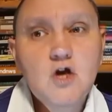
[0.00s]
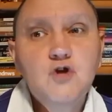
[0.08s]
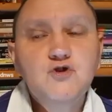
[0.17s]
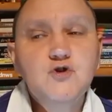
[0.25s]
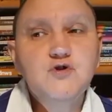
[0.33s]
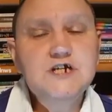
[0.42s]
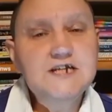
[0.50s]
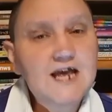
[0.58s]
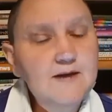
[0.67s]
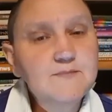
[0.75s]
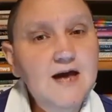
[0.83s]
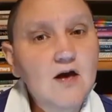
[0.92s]
So she
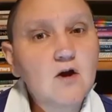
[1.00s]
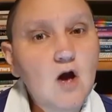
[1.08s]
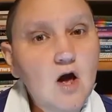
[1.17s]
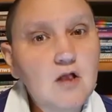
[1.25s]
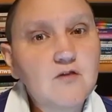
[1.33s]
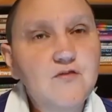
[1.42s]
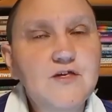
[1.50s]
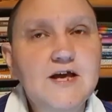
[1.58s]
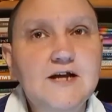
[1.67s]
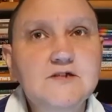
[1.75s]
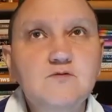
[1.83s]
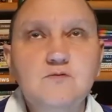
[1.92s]
named out all the
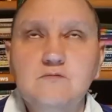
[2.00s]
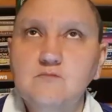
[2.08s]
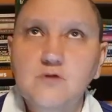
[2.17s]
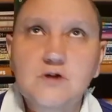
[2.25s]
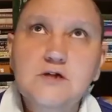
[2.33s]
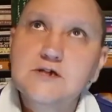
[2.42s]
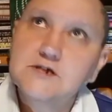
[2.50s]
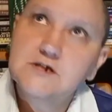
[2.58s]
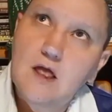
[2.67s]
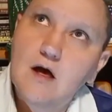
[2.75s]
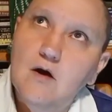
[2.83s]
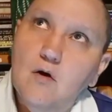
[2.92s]
things really
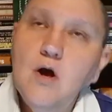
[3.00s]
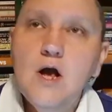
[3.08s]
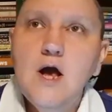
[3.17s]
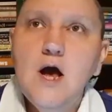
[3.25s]
slow.